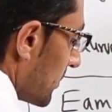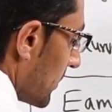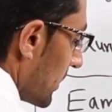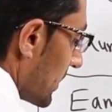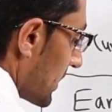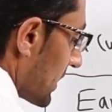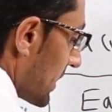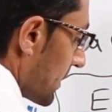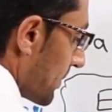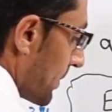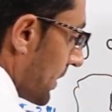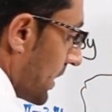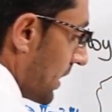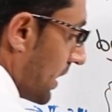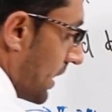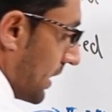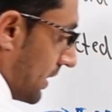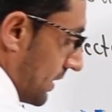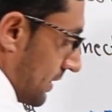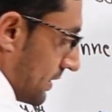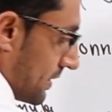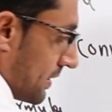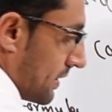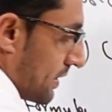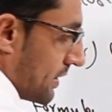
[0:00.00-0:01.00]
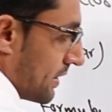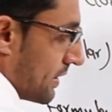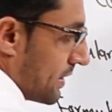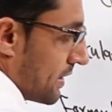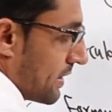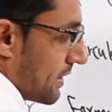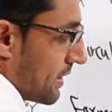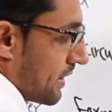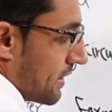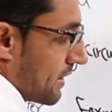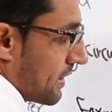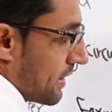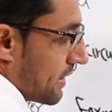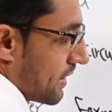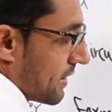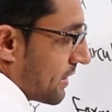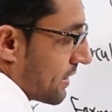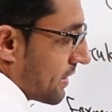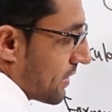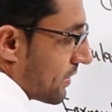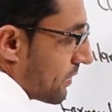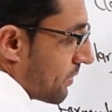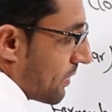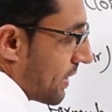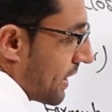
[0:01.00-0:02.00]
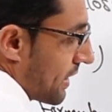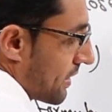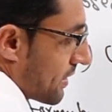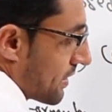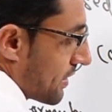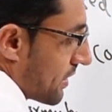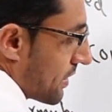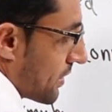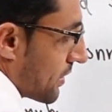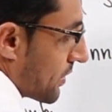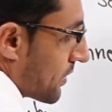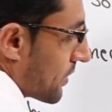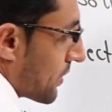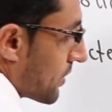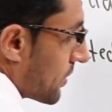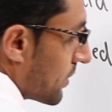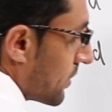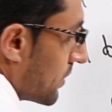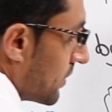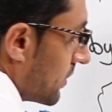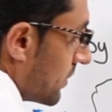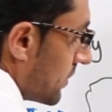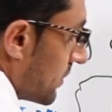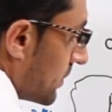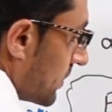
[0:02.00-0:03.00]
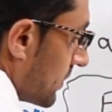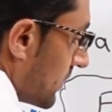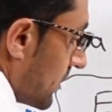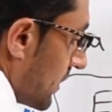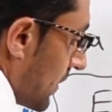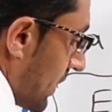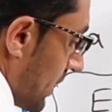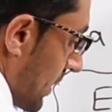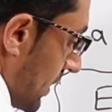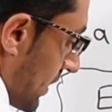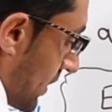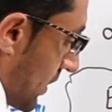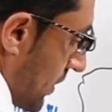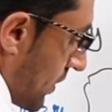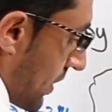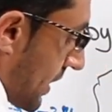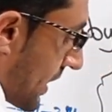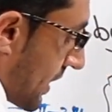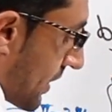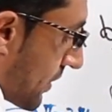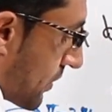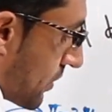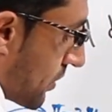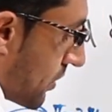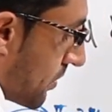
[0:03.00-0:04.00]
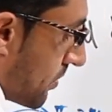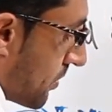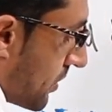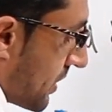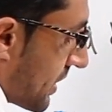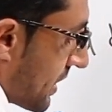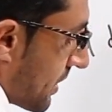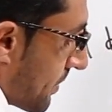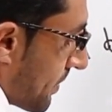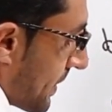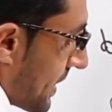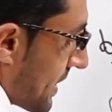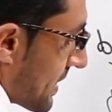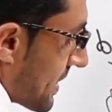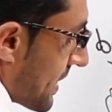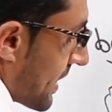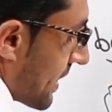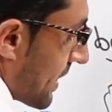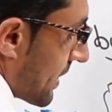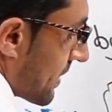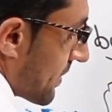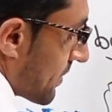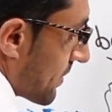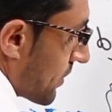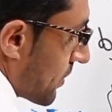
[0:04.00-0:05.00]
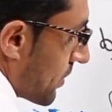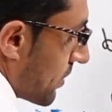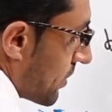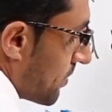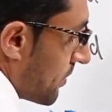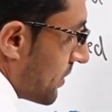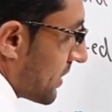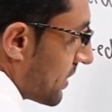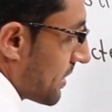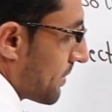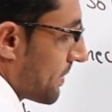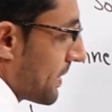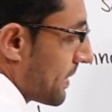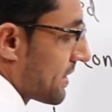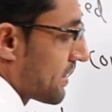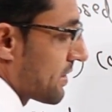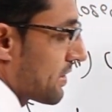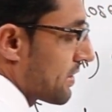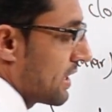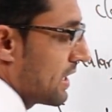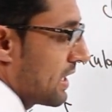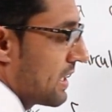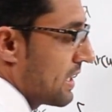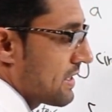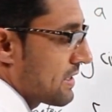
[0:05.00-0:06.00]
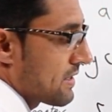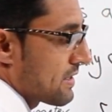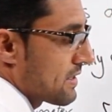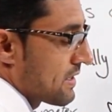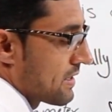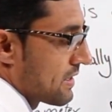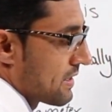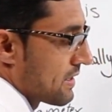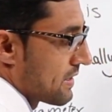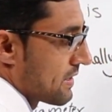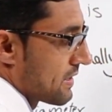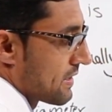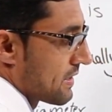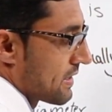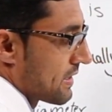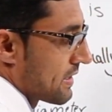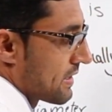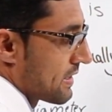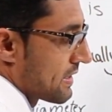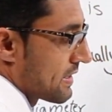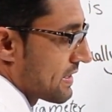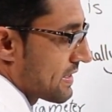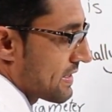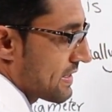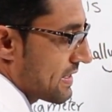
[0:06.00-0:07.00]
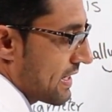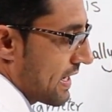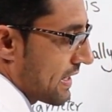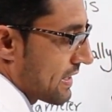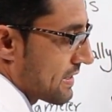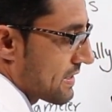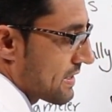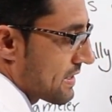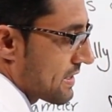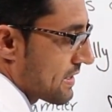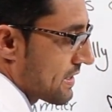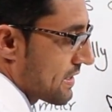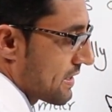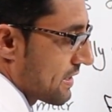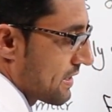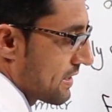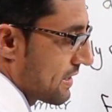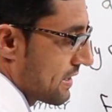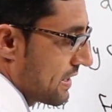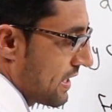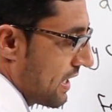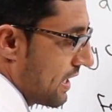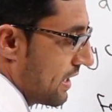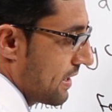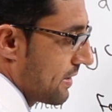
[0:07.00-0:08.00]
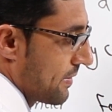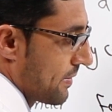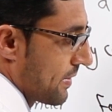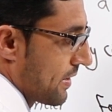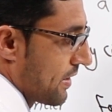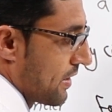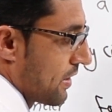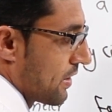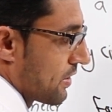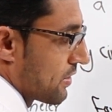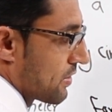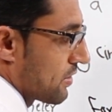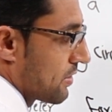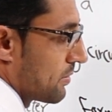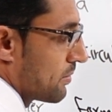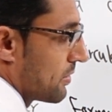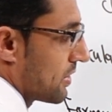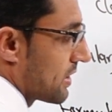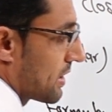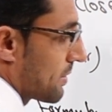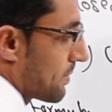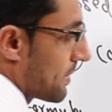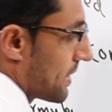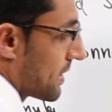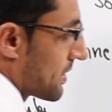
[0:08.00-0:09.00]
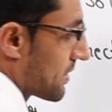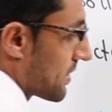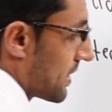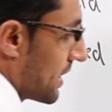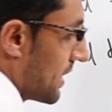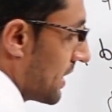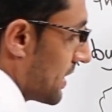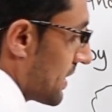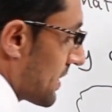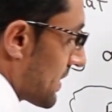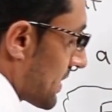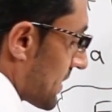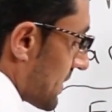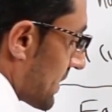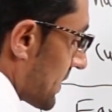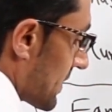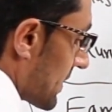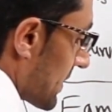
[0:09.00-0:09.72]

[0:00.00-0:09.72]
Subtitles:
Multiply what? 2. Okay, 2 multiple 3 is 6. Yeah? 2 multiple 3 is